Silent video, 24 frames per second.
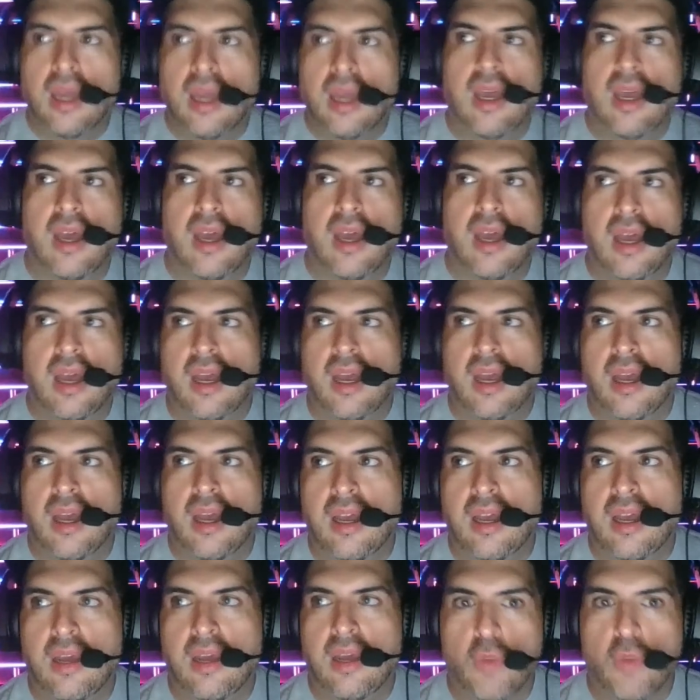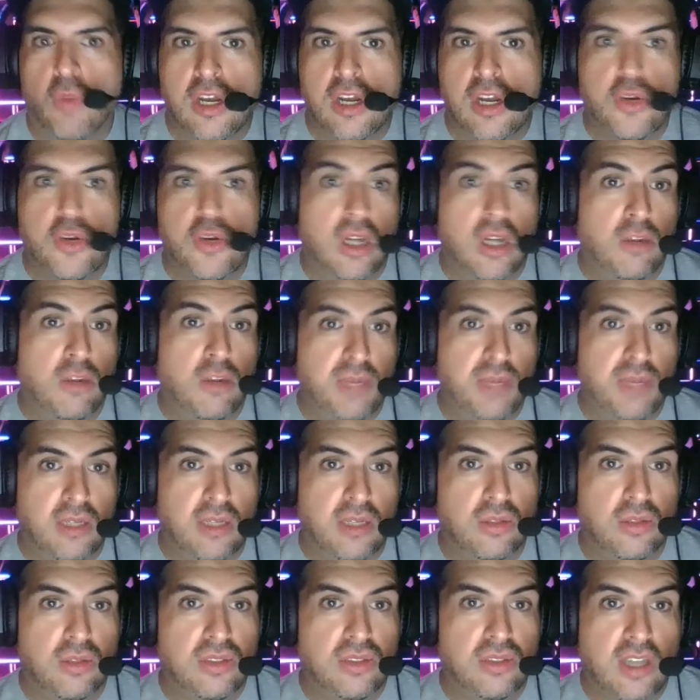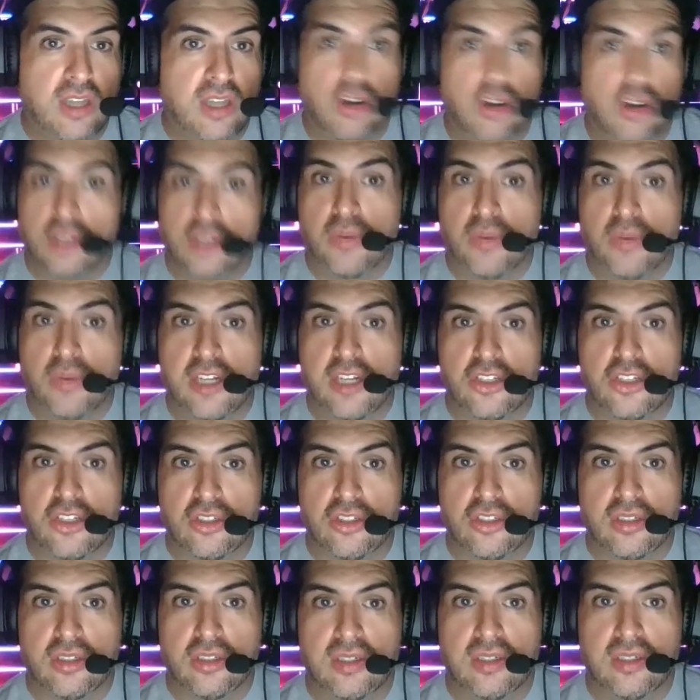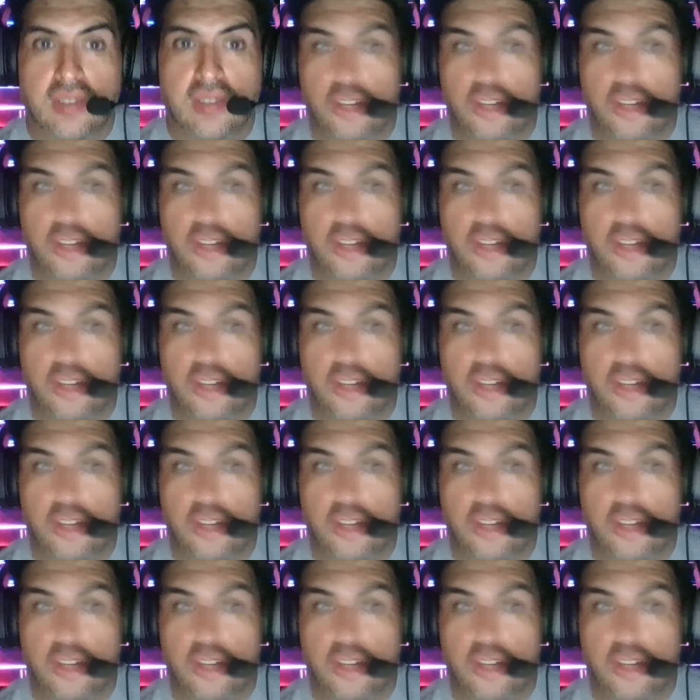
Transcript: $100 bills that are unregistered,